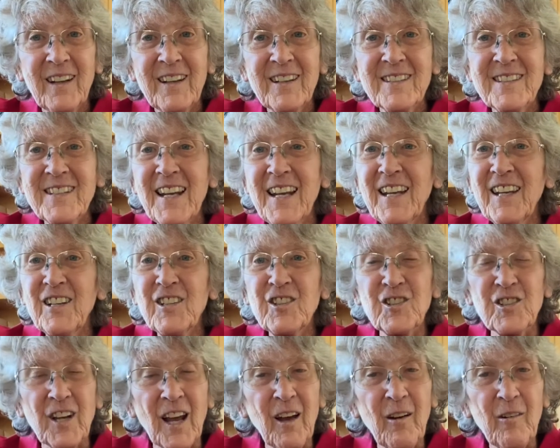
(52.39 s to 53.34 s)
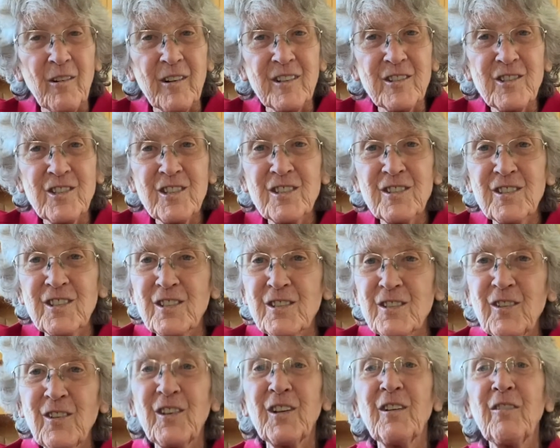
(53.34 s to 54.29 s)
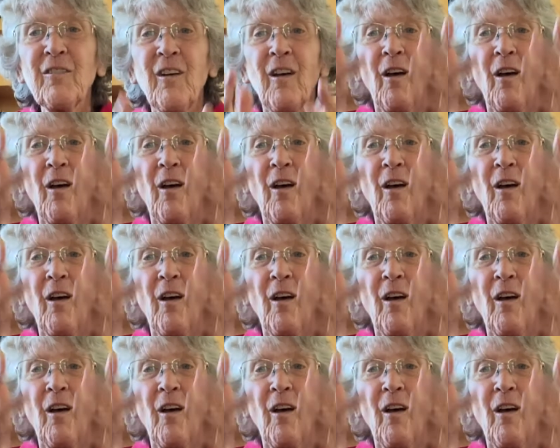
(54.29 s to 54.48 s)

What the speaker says: Take a shower just to sort of